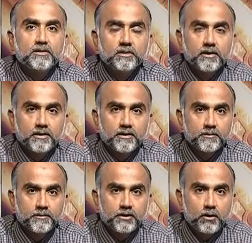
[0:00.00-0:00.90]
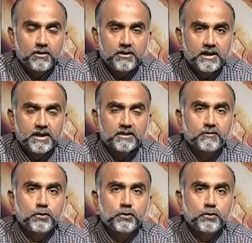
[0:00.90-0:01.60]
alternatives,